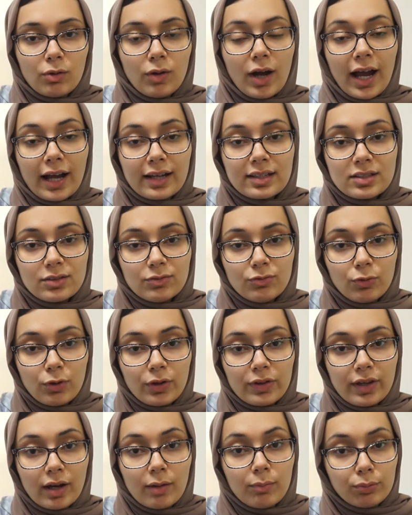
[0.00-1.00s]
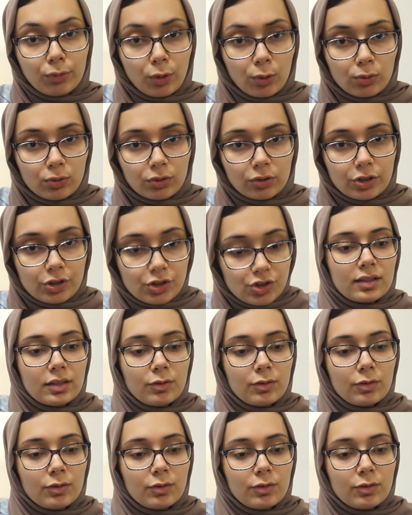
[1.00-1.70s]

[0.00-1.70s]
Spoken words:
active with a brokerage.